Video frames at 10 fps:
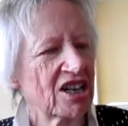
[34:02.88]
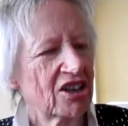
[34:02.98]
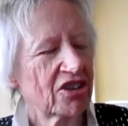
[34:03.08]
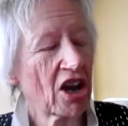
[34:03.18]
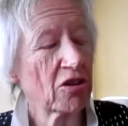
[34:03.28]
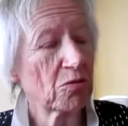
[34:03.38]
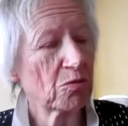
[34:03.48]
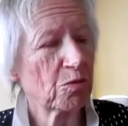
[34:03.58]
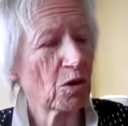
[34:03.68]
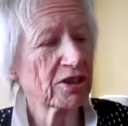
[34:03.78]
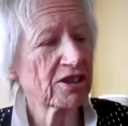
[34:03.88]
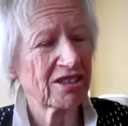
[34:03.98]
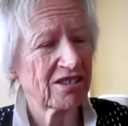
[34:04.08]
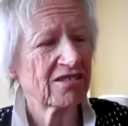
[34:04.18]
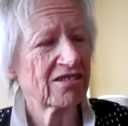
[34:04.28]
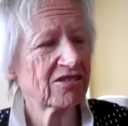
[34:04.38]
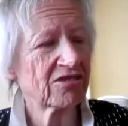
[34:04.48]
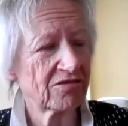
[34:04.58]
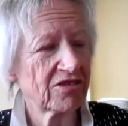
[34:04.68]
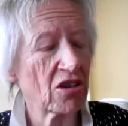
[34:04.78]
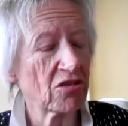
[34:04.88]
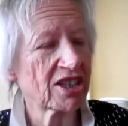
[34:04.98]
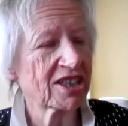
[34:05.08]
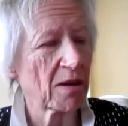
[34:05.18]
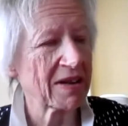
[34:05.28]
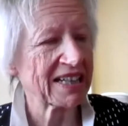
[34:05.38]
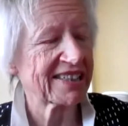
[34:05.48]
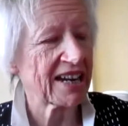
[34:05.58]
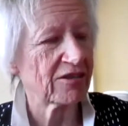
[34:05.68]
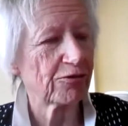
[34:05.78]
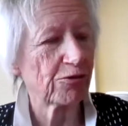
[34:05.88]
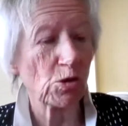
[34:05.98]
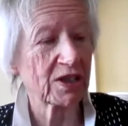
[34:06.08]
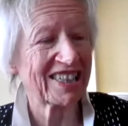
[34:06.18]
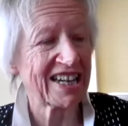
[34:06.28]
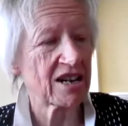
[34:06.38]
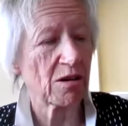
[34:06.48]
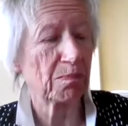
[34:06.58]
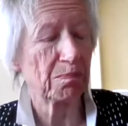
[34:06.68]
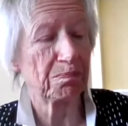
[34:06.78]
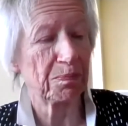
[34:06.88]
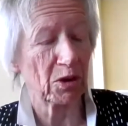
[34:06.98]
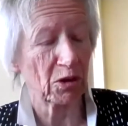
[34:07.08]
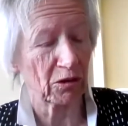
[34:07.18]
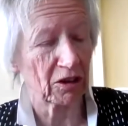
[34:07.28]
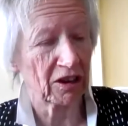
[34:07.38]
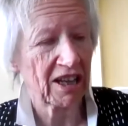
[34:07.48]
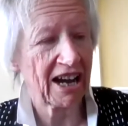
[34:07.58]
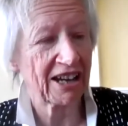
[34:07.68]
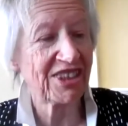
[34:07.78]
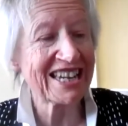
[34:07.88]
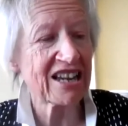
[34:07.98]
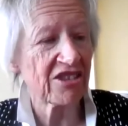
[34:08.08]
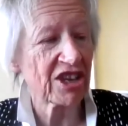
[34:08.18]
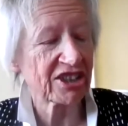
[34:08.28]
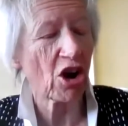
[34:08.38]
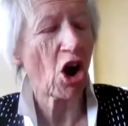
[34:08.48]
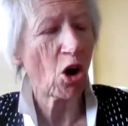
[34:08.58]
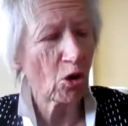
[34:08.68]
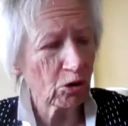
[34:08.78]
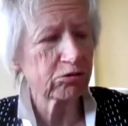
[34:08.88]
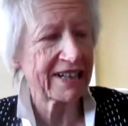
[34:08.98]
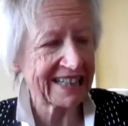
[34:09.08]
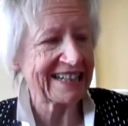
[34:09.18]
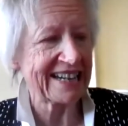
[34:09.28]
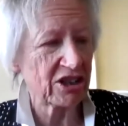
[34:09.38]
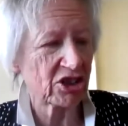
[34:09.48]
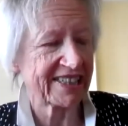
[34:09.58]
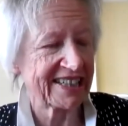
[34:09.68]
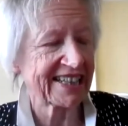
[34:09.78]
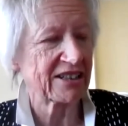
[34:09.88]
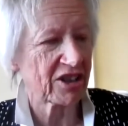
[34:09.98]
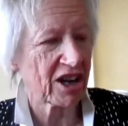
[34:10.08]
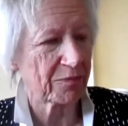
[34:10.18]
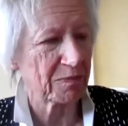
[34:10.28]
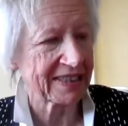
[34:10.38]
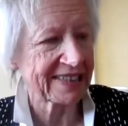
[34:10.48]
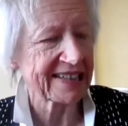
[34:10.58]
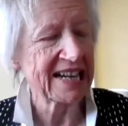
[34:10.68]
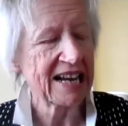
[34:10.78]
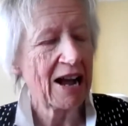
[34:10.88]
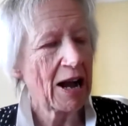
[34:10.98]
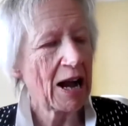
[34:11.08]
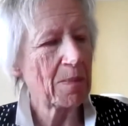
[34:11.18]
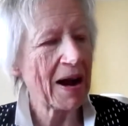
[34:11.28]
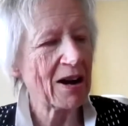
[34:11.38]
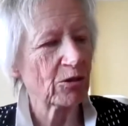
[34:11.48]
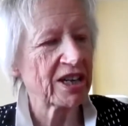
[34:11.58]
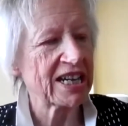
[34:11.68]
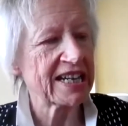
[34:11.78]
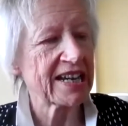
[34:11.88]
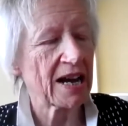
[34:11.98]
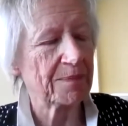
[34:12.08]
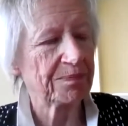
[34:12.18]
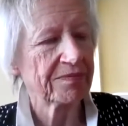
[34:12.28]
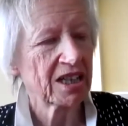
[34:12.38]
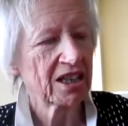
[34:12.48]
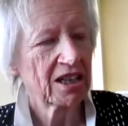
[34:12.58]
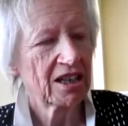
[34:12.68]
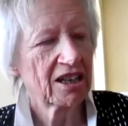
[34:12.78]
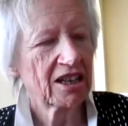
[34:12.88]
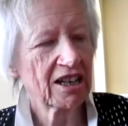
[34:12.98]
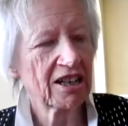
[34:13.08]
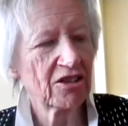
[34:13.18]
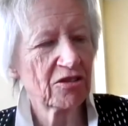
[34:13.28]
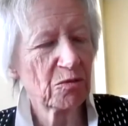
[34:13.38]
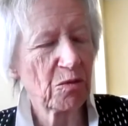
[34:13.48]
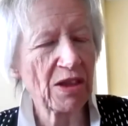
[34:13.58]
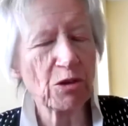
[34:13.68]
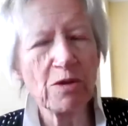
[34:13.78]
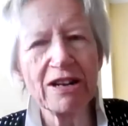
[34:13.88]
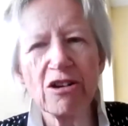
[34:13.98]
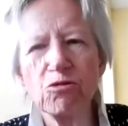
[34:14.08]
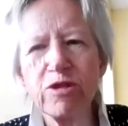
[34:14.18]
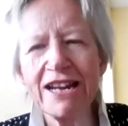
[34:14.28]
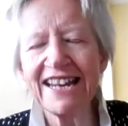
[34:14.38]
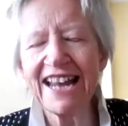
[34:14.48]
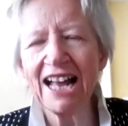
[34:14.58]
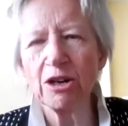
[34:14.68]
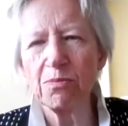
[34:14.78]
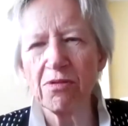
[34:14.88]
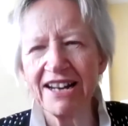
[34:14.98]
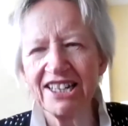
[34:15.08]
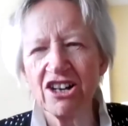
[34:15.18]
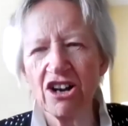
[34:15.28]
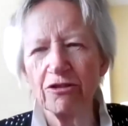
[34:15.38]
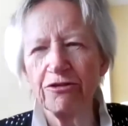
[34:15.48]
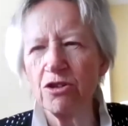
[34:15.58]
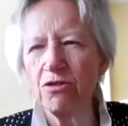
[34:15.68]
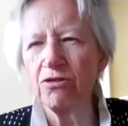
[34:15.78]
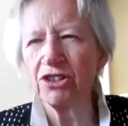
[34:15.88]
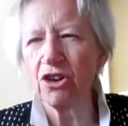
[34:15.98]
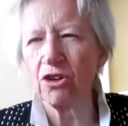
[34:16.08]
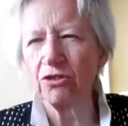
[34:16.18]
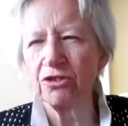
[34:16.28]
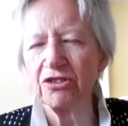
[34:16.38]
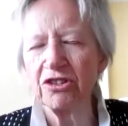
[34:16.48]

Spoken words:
you know, was, you know, to some extent foreseeable. I think there's a whole really interesting set of governments about the whether we are recalibrating our views on